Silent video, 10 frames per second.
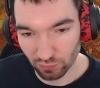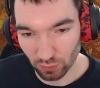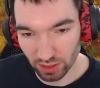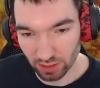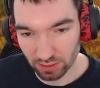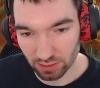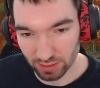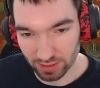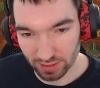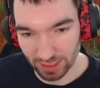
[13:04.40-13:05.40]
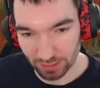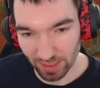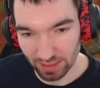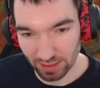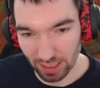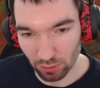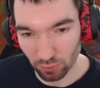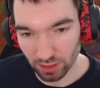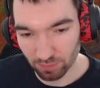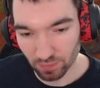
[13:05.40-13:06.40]
if you hit it. It's an expanding
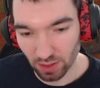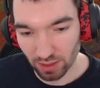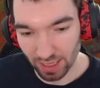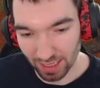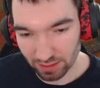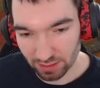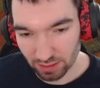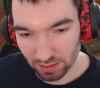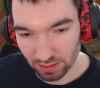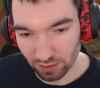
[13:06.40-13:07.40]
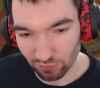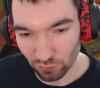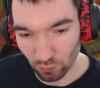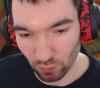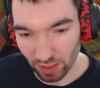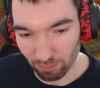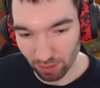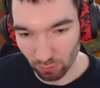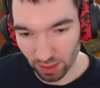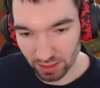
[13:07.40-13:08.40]
AoE, and if you
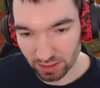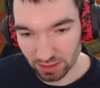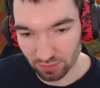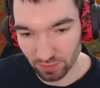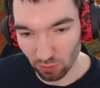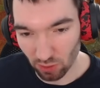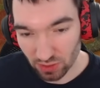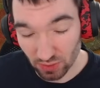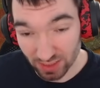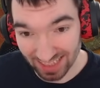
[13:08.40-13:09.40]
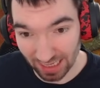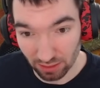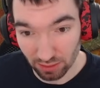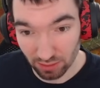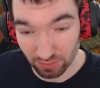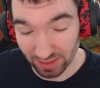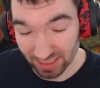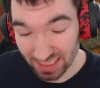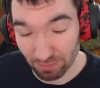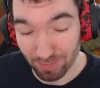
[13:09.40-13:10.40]
empower it, it will also stun. And
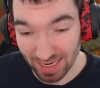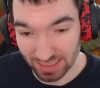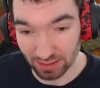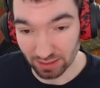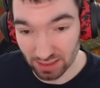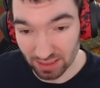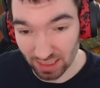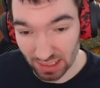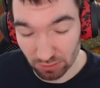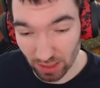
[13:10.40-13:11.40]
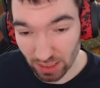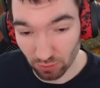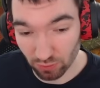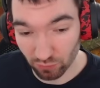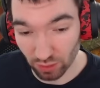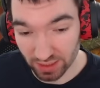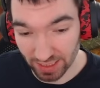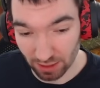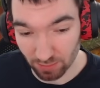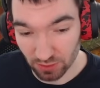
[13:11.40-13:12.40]
that's amazing. The stun is really good for
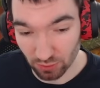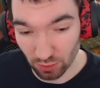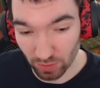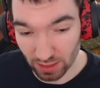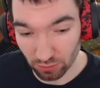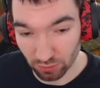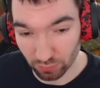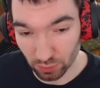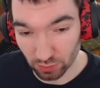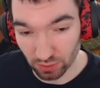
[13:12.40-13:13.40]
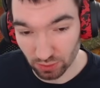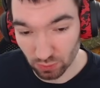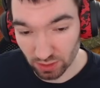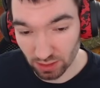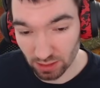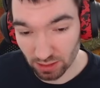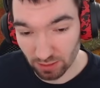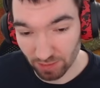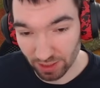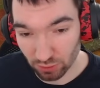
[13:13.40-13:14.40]
setups. So typically you use your 2 skill
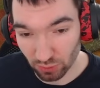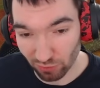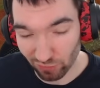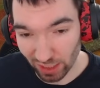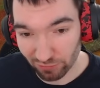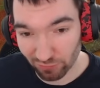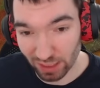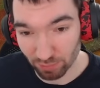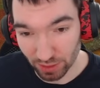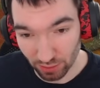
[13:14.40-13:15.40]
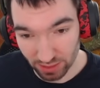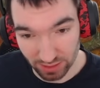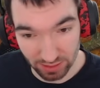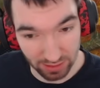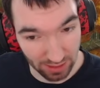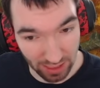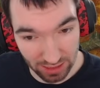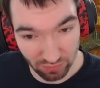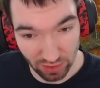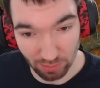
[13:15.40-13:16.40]
into your 5. And because the
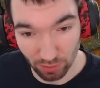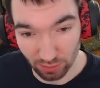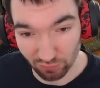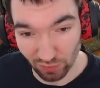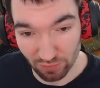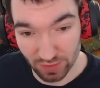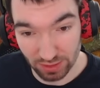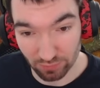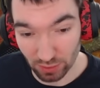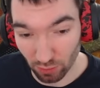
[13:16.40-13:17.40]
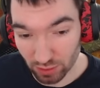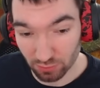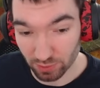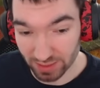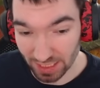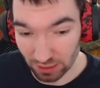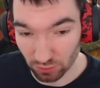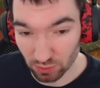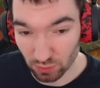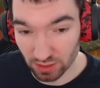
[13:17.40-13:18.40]
last thing about the 5 is it will also reset
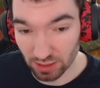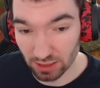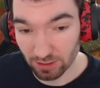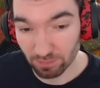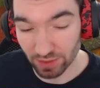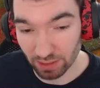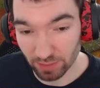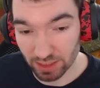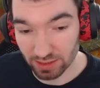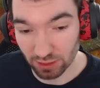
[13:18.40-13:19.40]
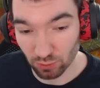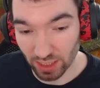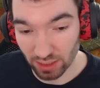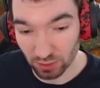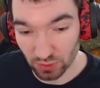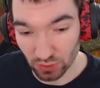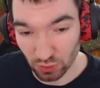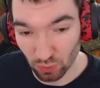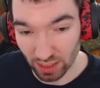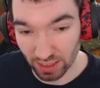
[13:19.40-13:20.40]
your 2 skill. That means that you can use your
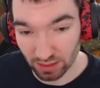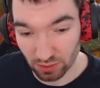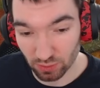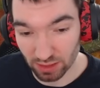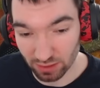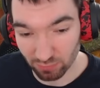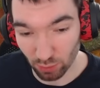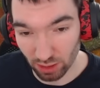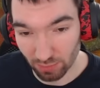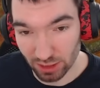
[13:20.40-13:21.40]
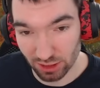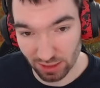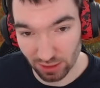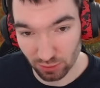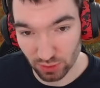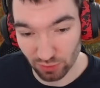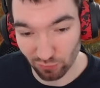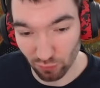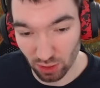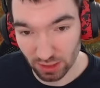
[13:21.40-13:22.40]
2 again to deal even more damage. And then use your
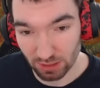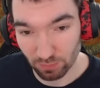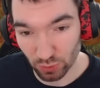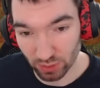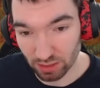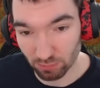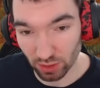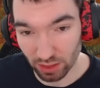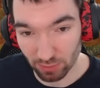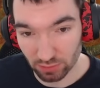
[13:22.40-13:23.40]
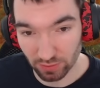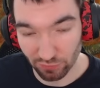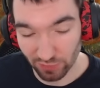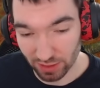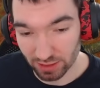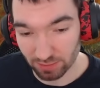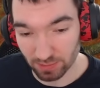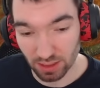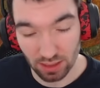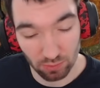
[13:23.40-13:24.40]
4 to deal more damage with your
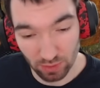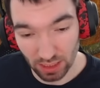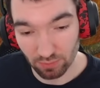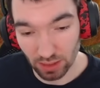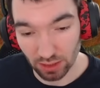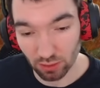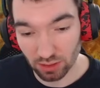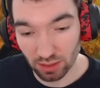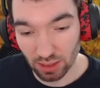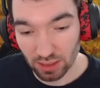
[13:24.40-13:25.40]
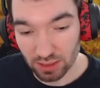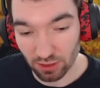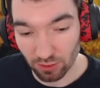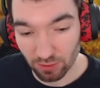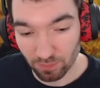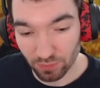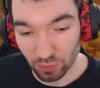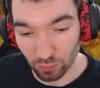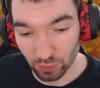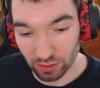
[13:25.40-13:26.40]
phantasms. Really, really good. So
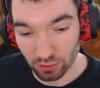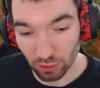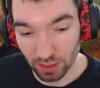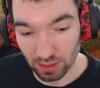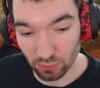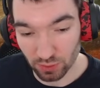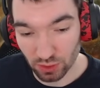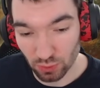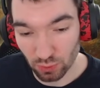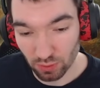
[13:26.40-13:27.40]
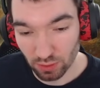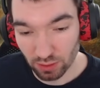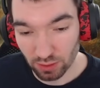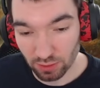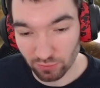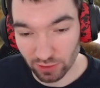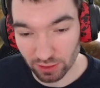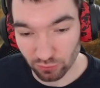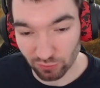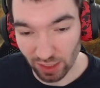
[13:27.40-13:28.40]
you would typically use 2
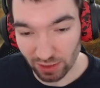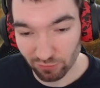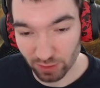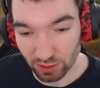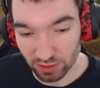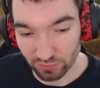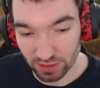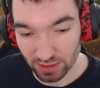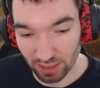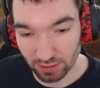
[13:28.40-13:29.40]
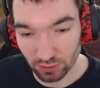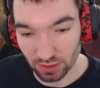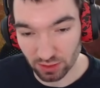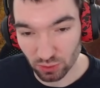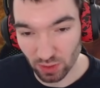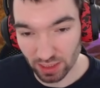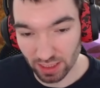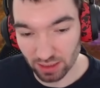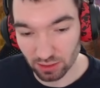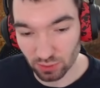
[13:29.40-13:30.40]
into 5 because of the stun. Use the 2
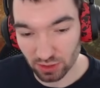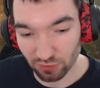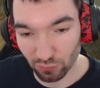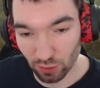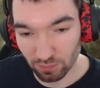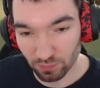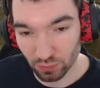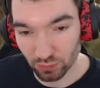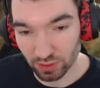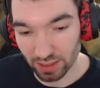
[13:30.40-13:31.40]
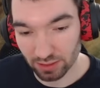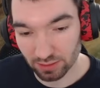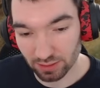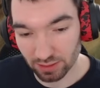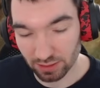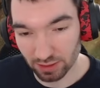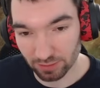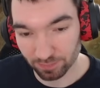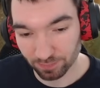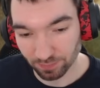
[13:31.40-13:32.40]
again. Use the 4 to get the